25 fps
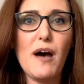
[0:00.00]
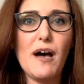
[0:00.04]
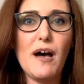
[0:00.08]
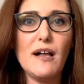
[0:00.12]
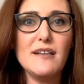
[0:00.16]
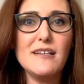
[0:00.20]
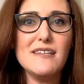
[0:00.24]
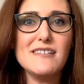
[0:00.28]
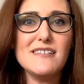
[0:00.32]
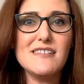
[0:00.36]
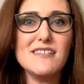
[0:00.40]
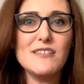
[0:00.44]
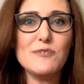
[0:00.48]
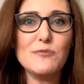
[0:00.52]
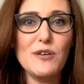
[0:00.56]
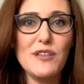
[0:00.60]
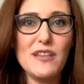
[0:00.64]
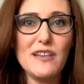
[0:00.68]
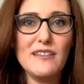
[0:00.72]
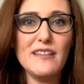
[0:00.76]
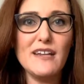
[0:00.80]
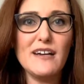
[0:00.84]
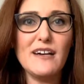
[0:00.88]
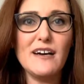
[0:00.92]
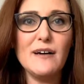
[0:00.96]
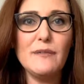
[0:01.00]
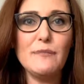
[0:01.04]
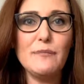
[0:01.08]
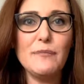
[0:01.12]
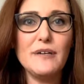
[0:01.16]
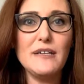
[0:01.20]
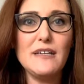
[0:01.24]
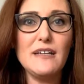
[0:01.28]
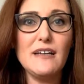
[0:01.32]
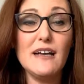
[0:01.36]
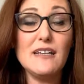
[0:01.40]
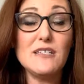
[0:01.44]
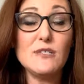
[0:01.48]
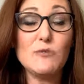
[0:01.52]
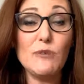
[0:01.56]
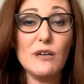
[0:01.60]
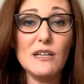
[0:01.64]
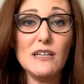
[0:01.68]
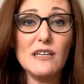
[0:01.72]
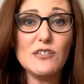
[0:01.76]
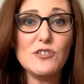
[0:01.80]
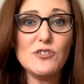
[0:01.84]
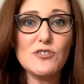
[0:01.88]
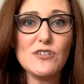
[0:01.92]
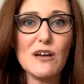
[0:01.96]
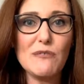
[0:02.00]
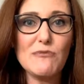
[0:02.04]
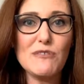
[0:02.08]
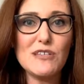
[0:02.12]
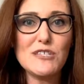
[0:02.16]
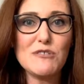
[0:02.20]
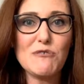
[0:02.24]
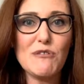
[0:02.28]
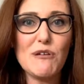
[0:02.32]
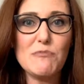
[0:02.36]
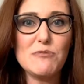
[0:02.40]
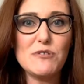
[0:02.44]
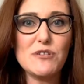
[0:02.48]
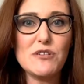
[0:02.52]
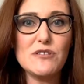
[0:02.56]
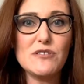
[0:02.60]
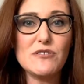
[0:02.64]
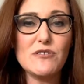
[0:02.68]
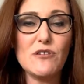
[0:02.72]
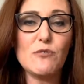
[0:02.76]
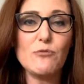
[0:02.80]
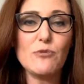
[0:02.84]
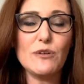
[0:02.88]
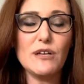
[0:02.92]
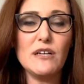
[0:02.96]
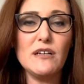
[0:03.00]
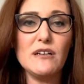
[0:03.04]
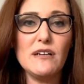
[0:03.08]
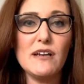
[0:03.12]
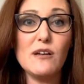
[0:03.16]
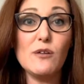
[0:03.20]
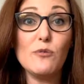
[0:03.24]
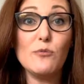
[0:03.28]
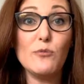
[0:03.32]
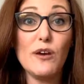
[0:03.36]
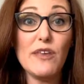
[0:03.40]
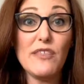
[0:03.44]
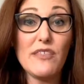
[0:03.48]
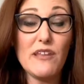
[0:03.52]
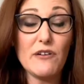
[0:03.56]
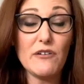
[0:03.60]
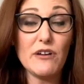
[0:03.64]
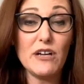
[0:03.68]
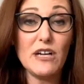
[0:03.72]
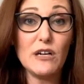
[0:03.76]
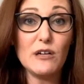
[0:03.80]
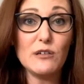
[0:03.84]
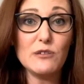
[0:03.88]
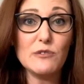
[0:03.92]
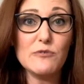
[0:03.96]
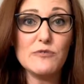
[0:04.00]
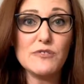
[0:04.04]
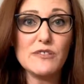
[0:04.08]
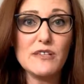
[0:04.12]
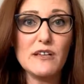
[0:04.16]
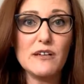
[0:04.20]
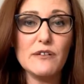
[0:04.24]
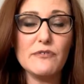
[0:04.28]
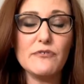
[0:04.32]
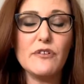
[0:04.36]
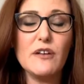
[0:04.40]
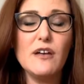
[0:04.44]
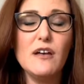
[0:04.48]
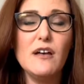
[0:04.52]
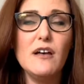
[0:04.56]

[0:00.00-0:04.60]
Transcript: policies within the company, as well as job descriptions, are written in a way that are inclusive.